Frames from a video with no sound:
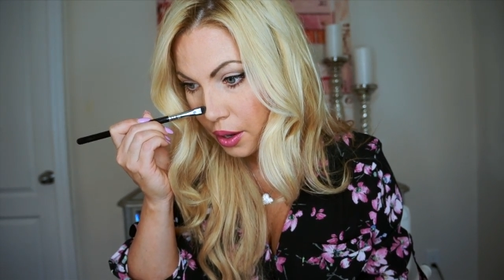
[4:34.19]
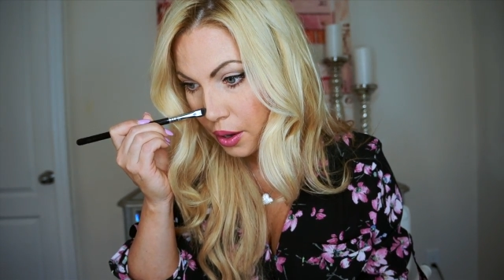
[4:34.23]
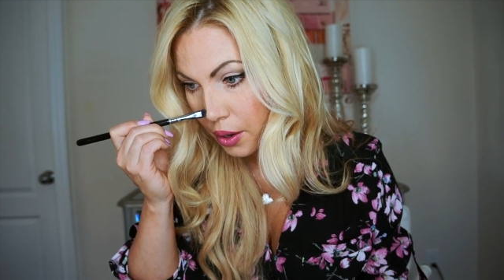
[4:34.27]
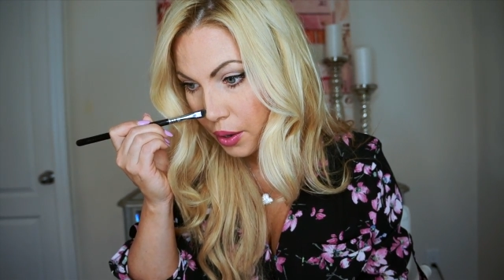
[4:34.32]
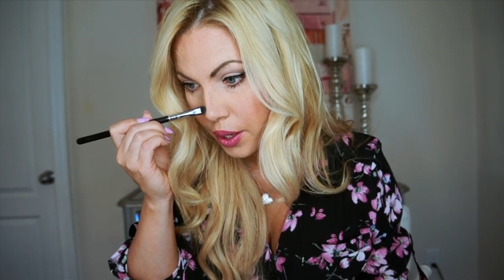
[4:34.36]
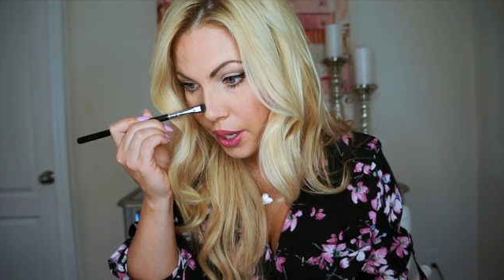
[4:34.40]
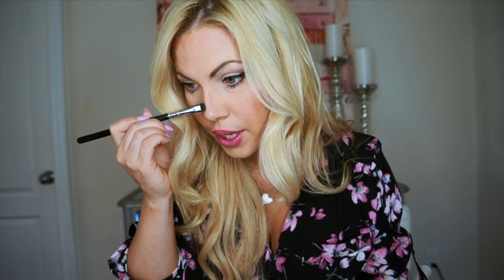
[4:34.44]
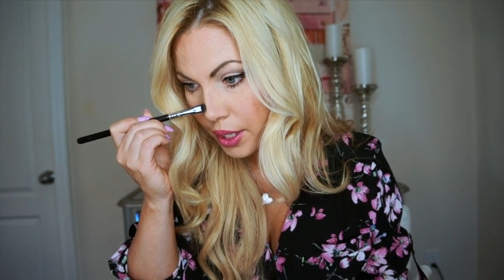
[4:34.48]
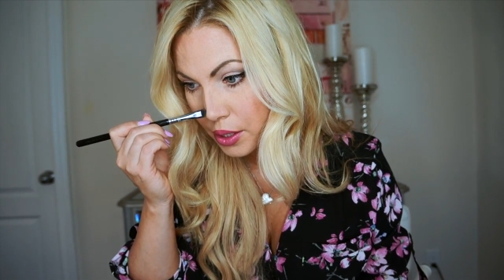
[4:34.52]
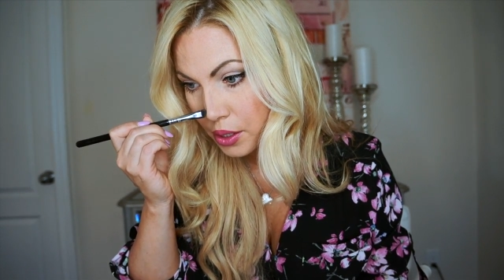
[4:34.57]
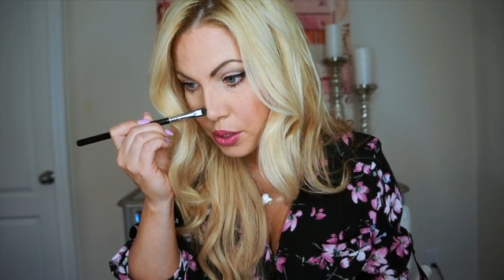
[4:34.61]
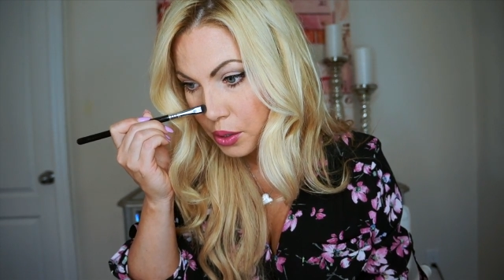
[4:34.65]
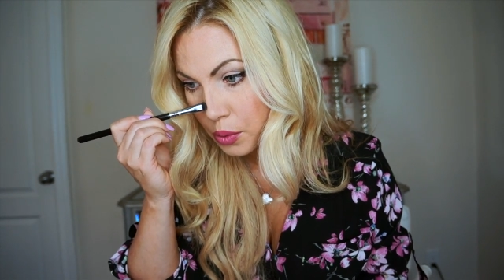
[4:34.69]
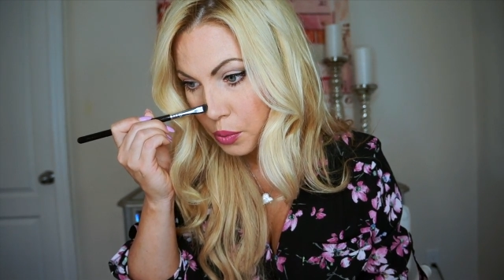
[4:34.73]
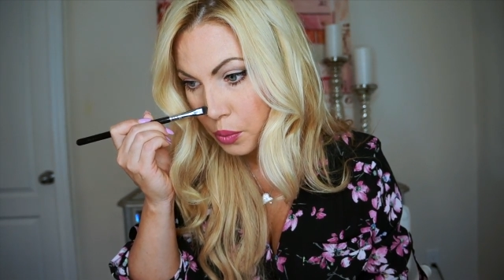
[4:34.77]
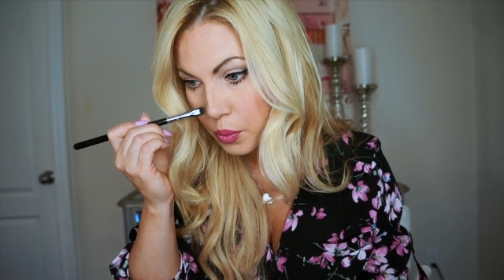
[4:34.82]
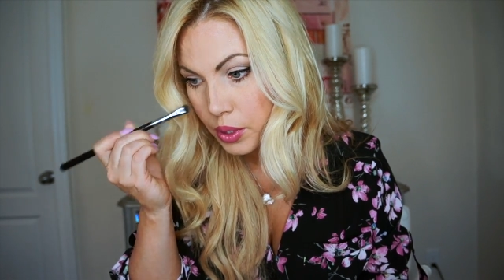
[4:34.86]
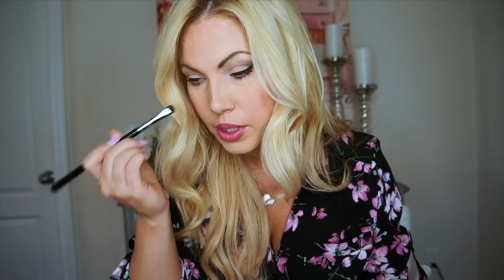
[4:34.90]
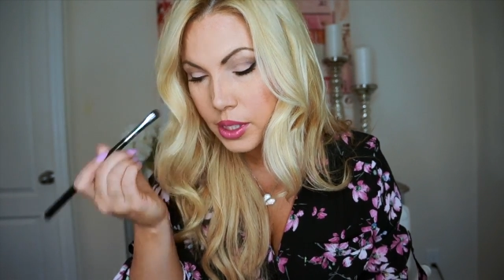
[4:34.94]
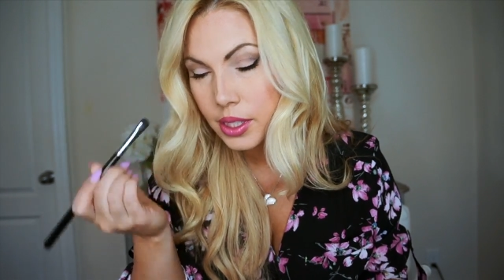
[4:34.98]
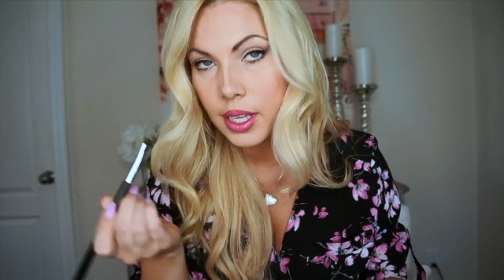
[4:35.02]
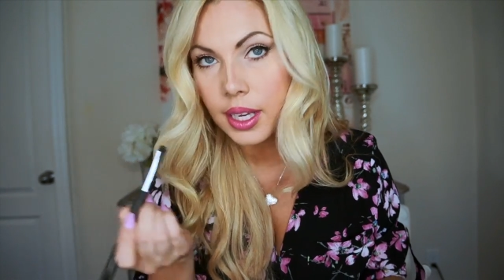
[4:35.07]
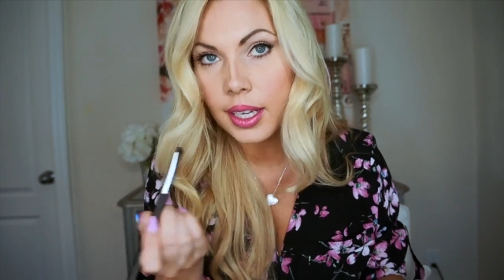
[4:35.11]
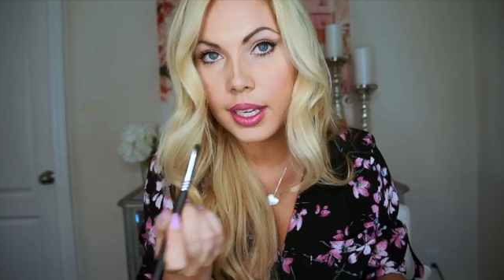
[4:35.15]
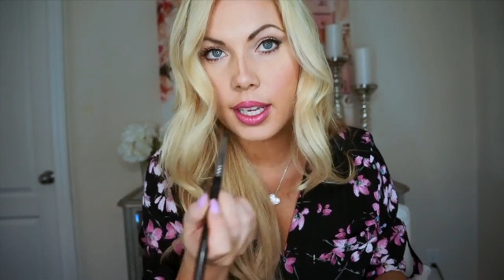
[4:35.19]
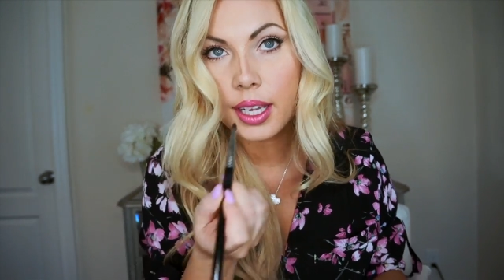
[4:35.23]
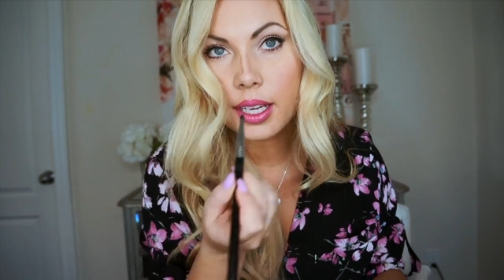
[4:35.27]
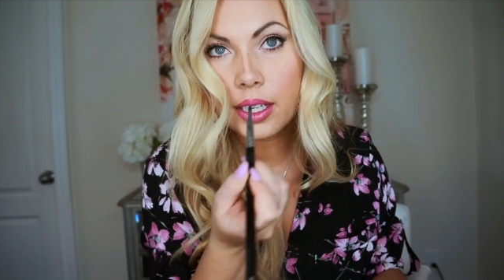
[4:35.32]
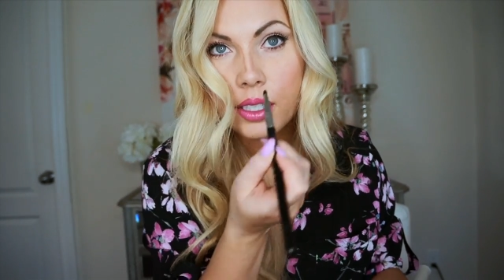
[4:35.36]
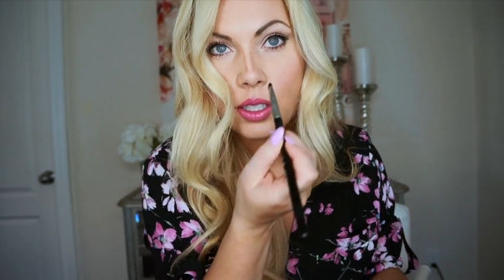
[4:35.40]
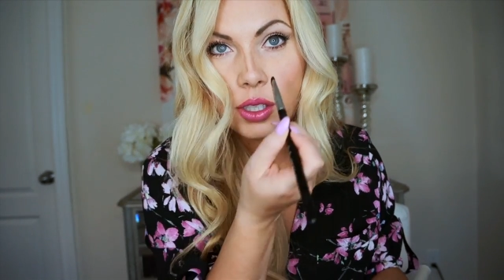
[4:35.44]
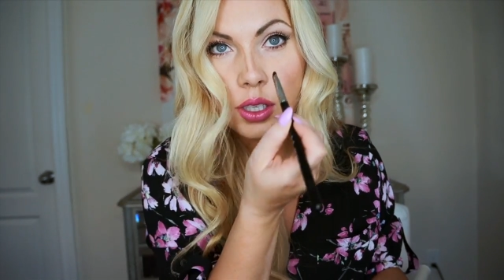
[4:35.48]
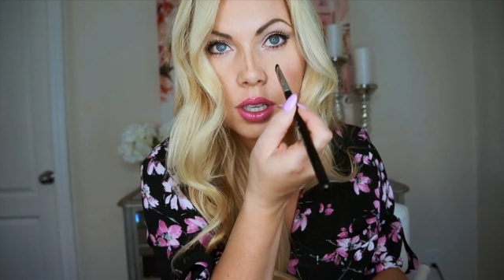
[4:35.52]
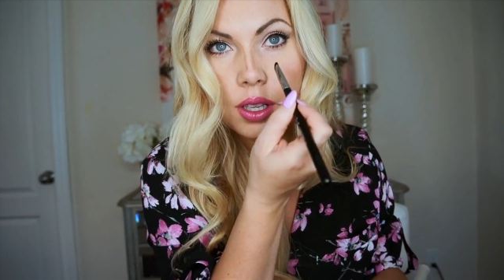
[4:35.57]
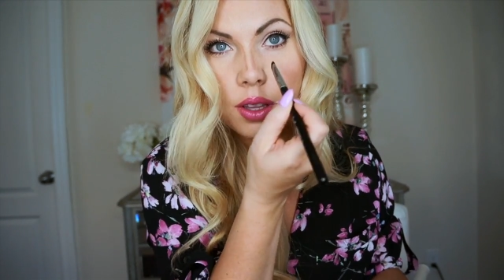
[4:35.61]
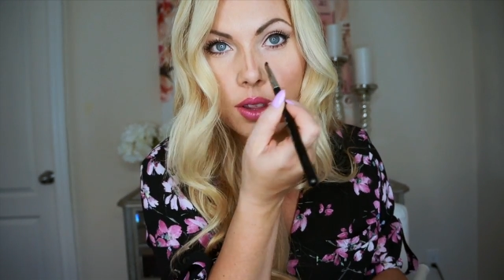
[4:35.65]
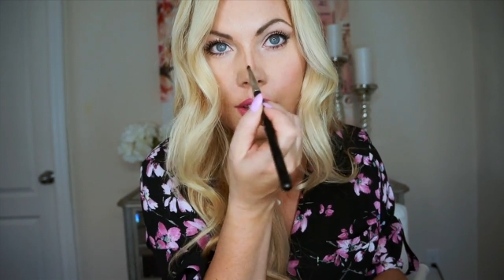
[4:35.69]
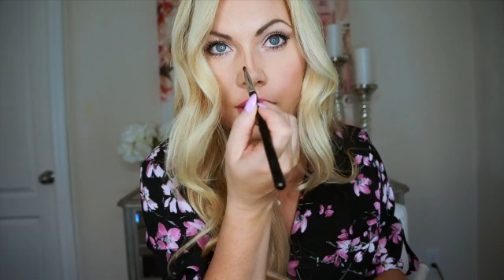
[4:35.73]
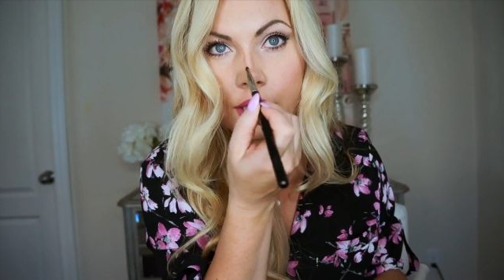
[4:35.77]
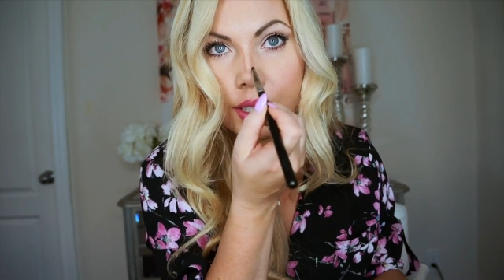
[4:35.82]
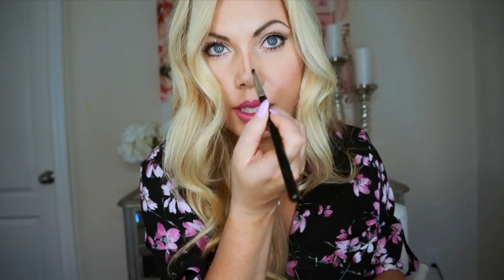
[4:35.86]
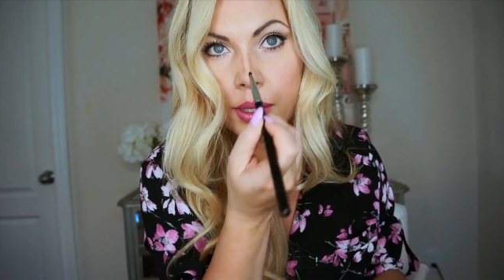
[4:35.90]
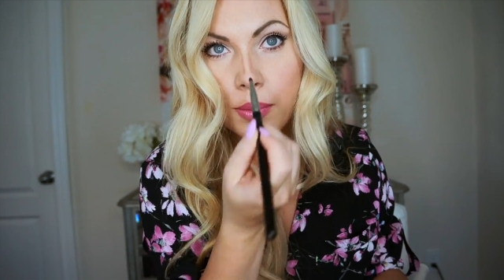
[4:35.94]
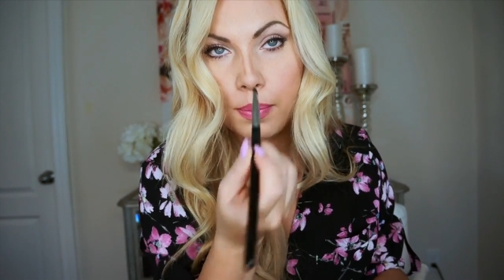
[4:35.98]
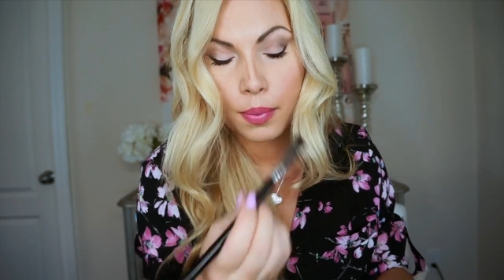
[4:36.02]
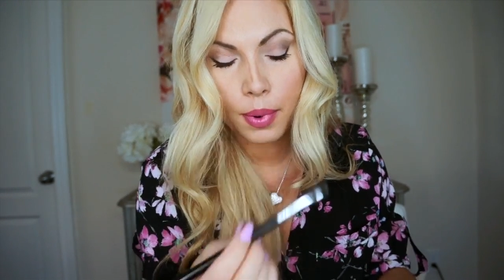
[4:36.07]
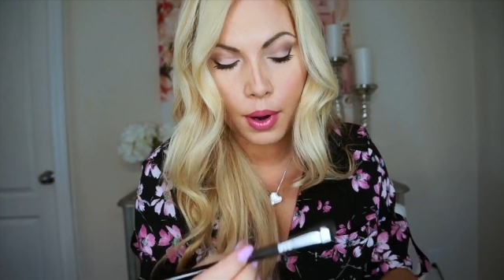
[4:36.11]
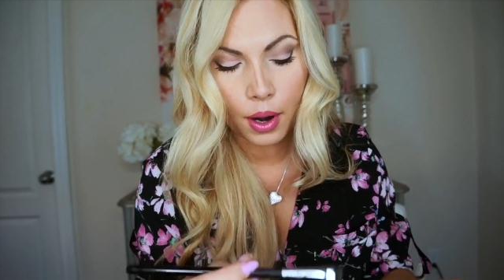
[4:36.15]
Okay, so once I get to
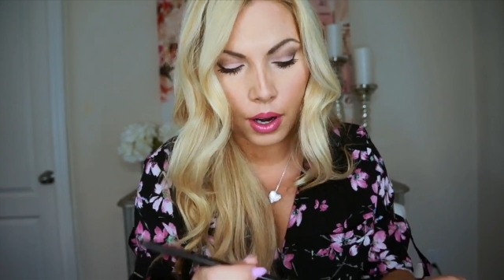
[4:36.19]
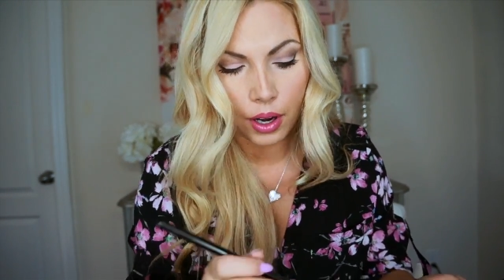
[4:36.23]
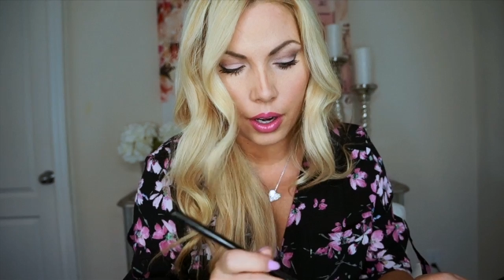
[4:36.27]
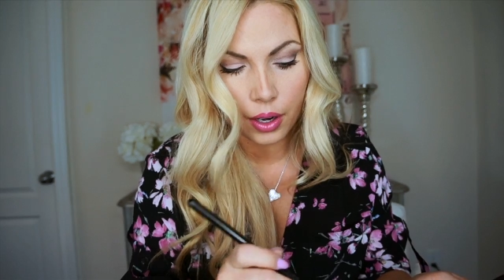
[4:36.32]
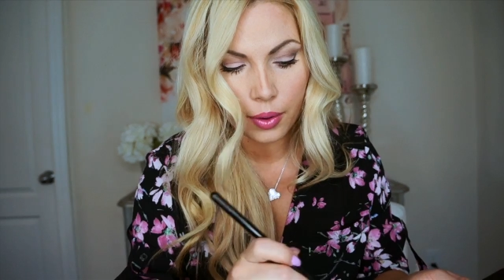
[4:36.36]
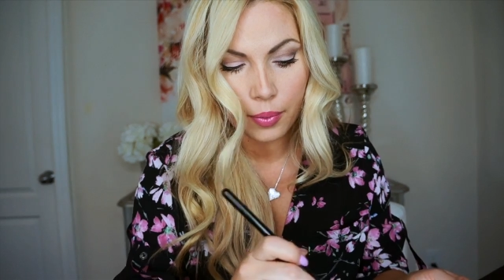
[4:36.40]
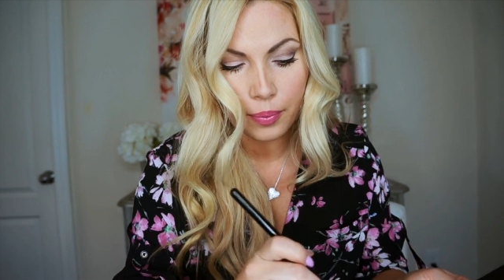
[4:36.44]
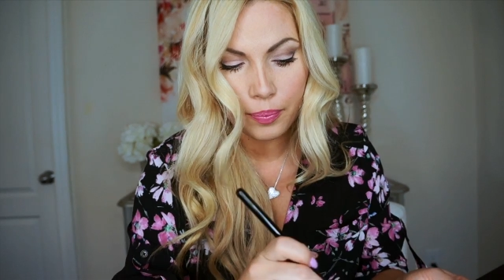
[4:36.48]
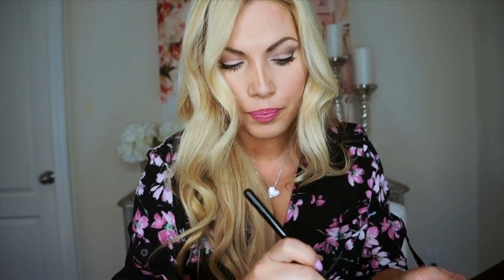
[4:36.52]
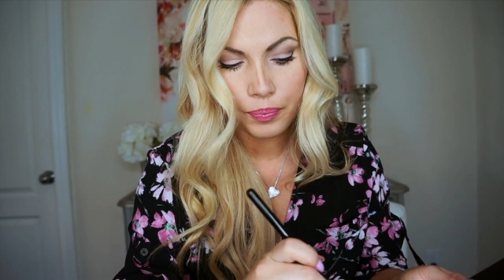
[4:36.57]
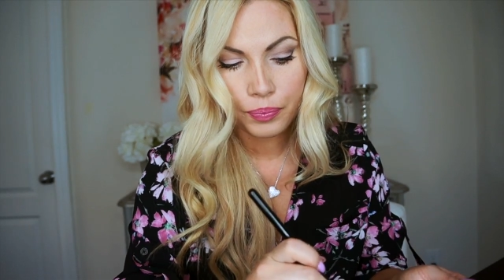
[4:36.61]
this part,